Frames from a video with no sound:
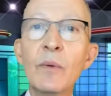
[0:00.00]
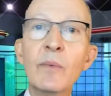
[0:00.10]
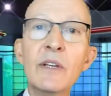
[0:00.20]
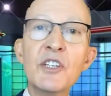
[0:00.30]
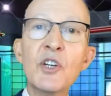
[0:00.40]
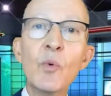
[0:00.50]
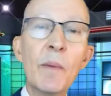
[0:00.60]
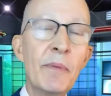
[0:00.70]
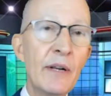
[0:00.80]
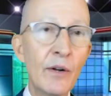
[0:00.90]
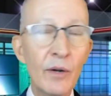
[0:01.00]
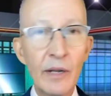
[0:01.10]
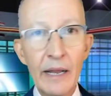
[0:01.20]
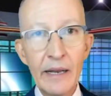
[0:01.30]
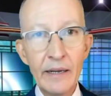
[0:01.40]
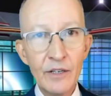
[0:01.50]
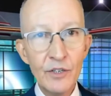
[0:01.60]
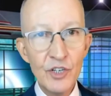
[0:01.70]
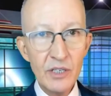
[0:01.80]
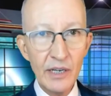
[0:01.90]
You just go up here and
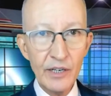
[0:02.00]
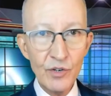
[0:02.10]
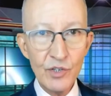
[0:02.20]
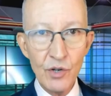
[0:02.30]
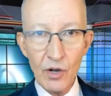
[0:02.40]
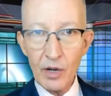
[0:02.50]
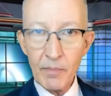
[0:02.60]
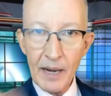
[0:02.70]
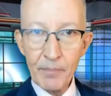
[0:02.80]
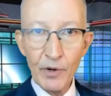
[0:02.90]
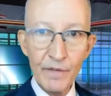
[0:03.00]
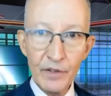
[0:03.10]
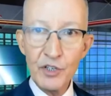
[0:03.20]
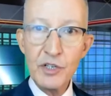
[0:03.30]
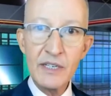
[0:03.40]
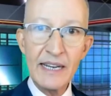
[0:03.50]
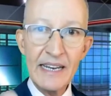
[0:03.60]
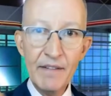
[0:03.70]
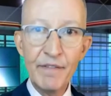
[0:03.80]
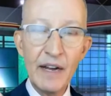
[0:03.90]
just like you saw on my profile, you just take
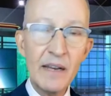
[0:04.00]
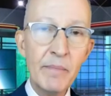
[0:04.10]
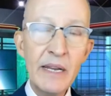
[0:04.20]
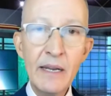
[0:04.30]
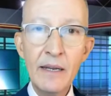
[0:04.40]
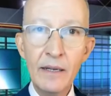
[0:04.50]
invite me,